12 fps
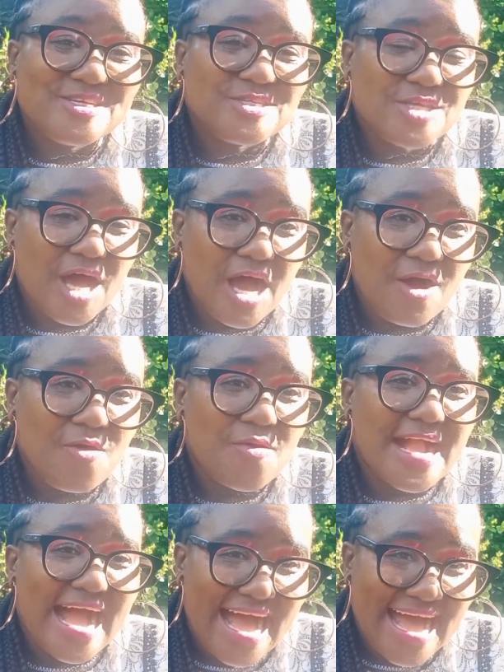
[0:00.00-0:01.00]
So,
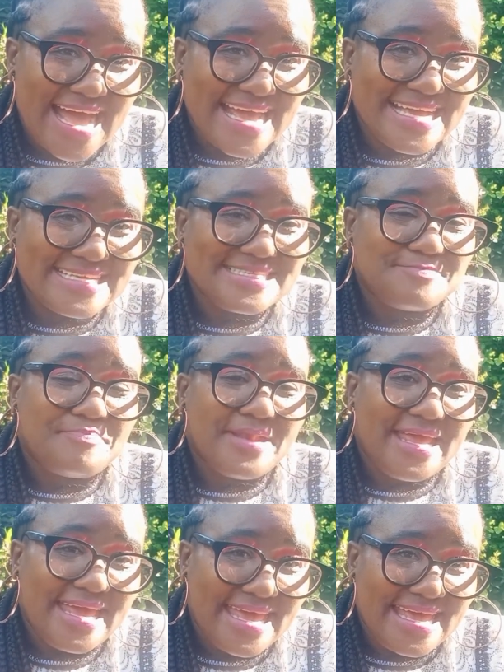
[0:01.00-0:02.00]
guys,
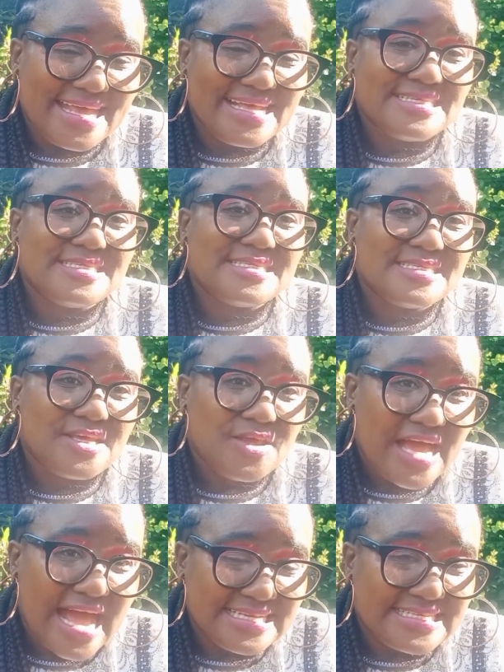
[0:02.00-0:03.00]
please
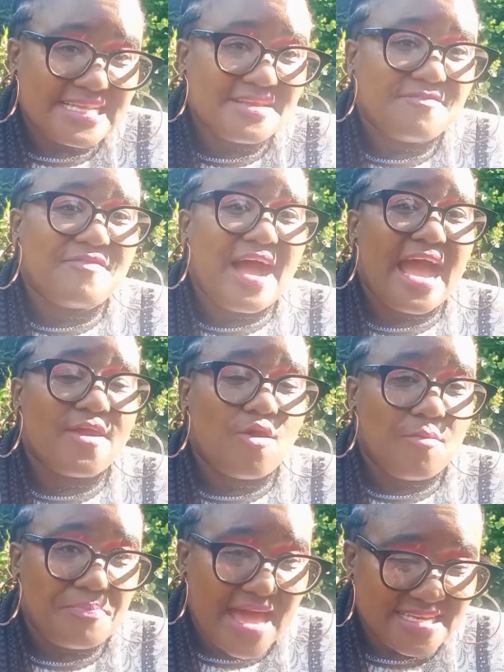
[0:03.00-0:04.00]
identify
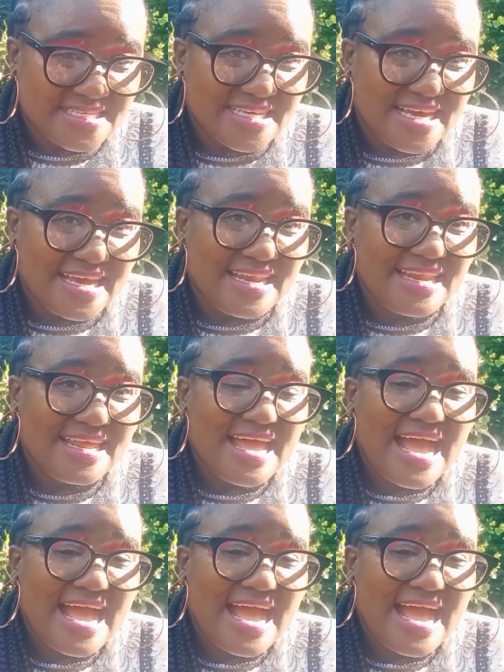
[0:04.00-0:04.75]
your passion,